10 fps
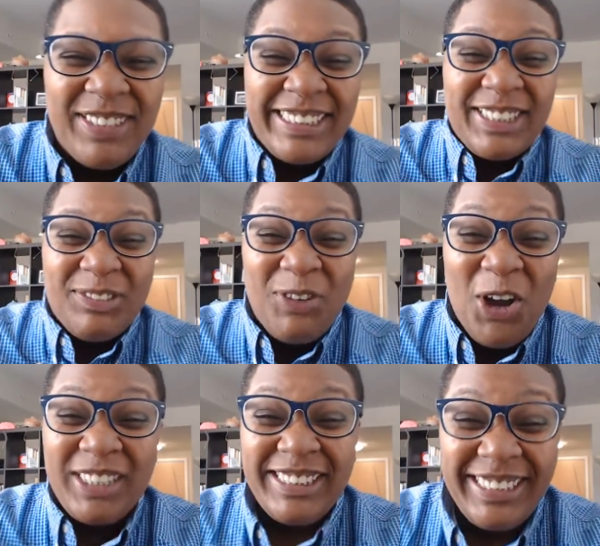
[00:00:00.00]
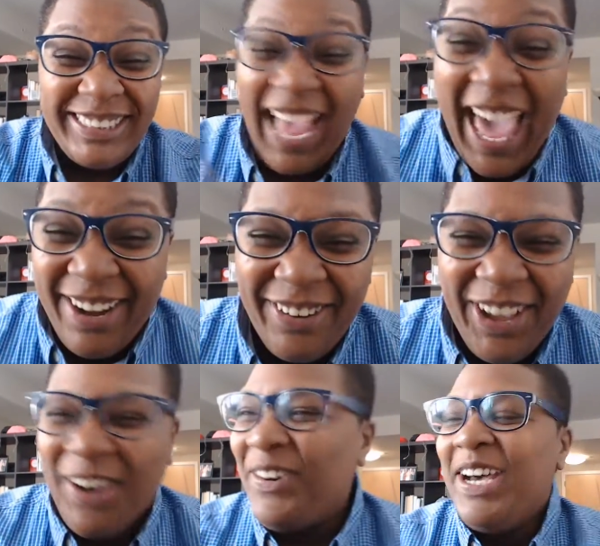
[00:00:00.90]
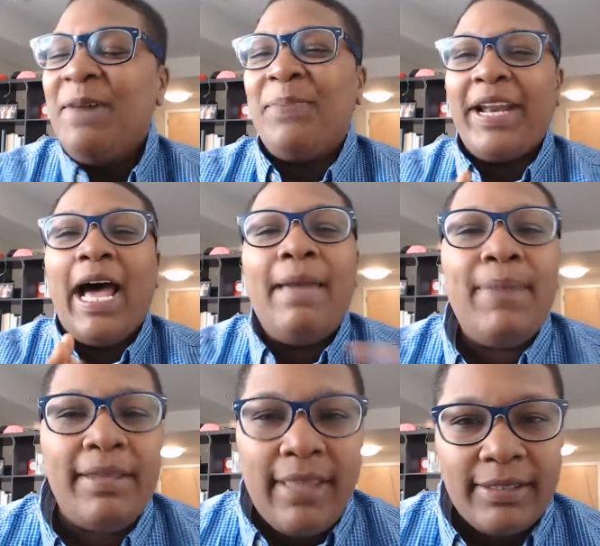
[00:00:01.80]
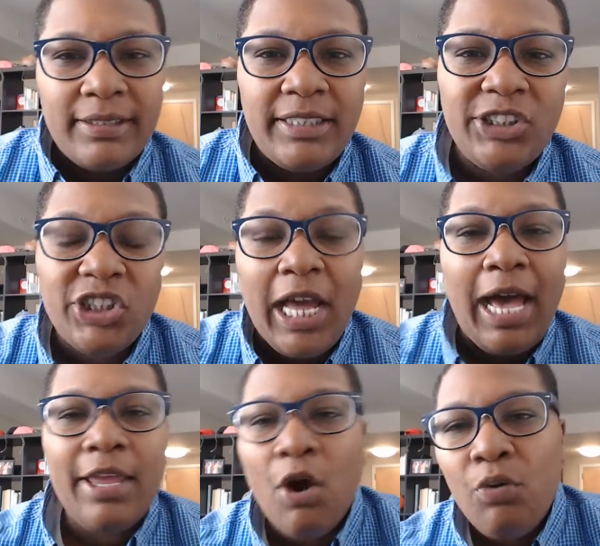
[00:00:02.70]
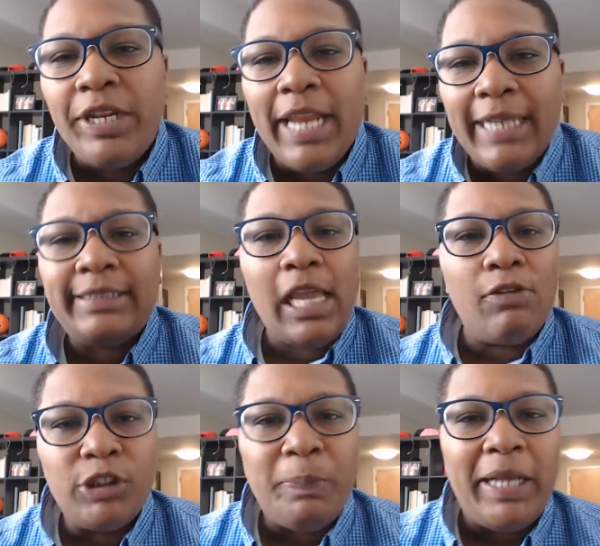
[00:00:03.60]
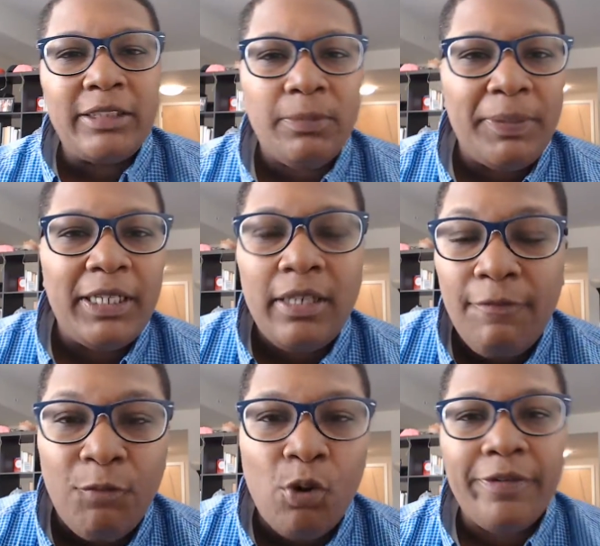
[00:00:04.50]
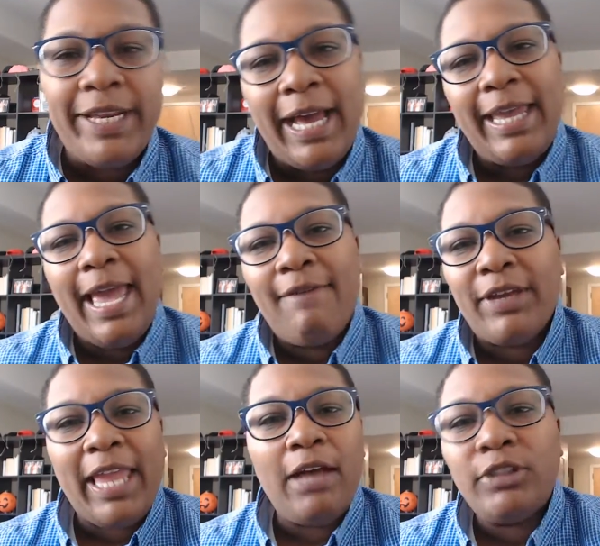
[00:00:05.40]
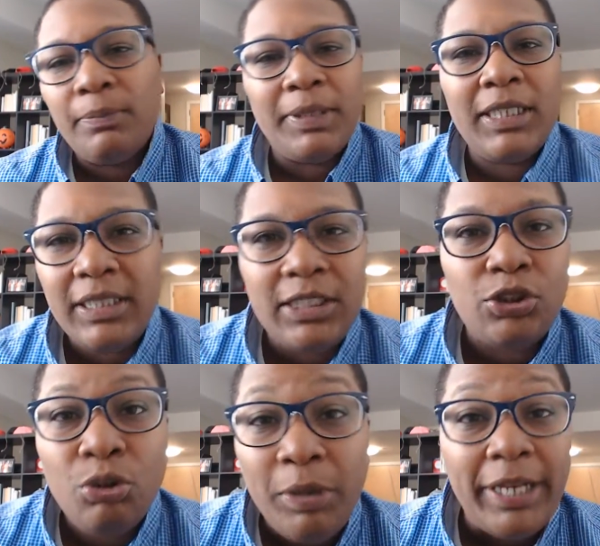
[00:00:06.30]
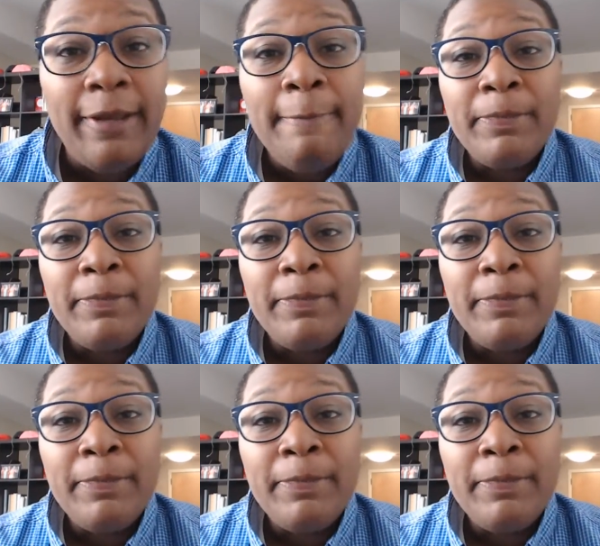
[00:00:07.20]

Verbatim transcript: Was it the wrong decision? I don't know. But I made that decision. I own it. I take responsibility for it. I have accountability to it.